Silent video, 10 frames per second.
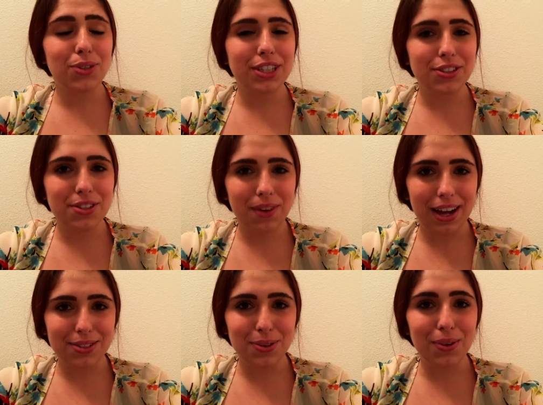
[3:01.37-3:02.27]
three years of
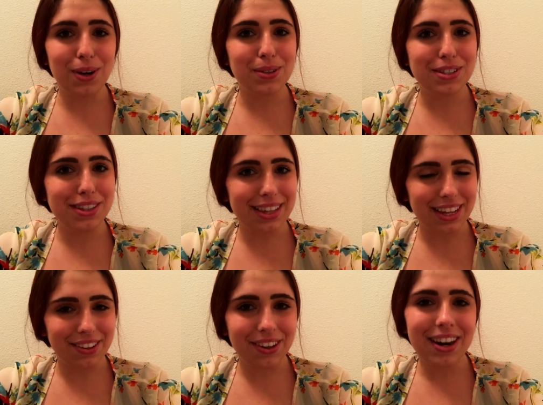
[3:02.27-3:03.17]
high school, I was in
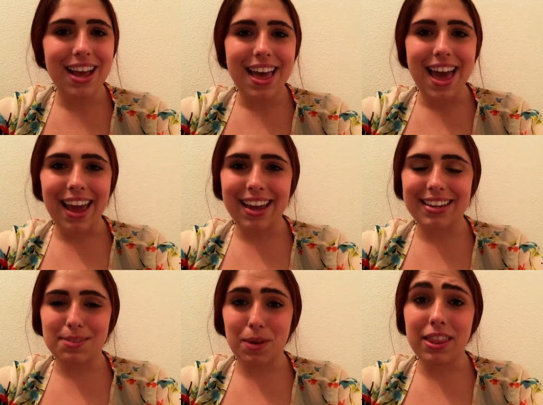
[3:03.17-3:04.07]
theater,
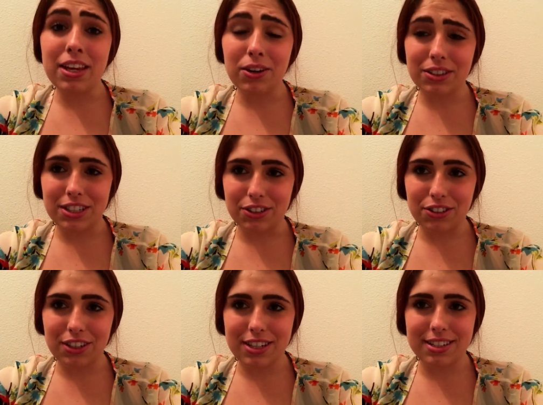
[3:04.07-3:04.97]
and my theater
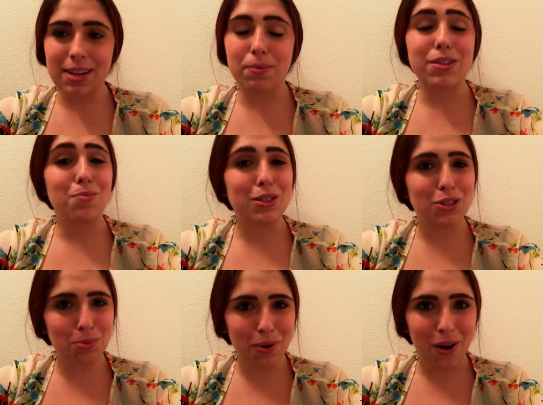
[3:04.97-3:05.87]
teacher, his name was
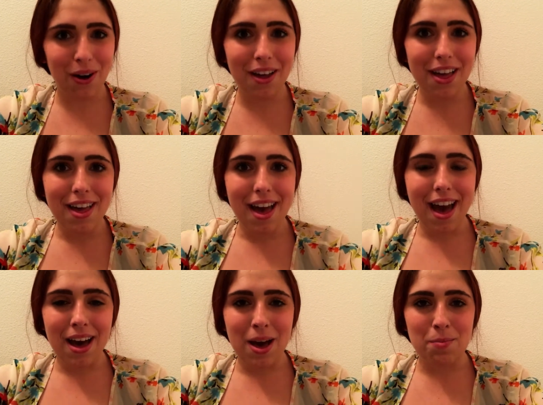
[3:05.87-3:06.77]
Mr. Prawl,
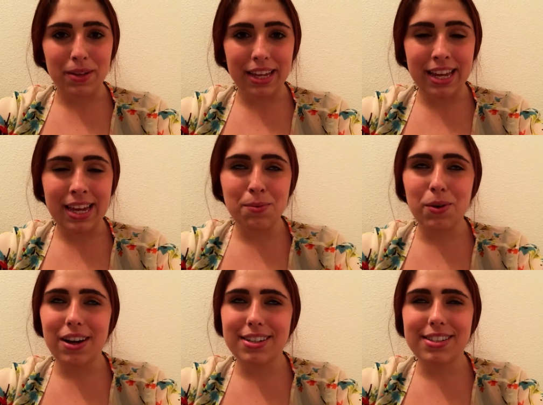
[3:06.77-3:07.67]
um, he
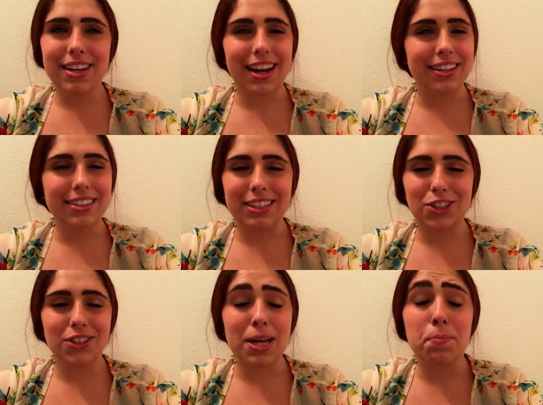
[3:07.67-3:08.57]
was the kind of
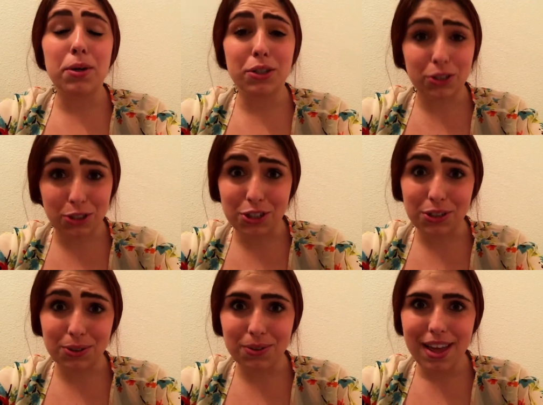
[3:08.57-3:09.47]
teacher that pushed
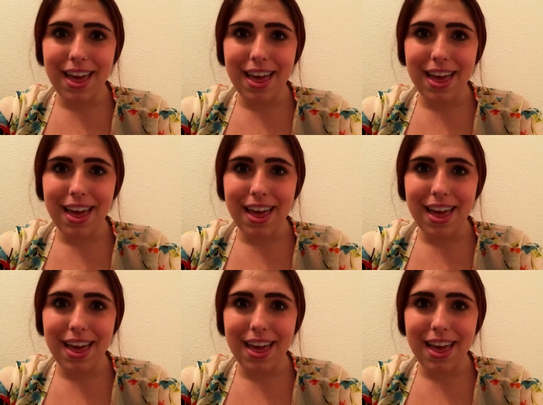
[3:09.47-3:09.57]
you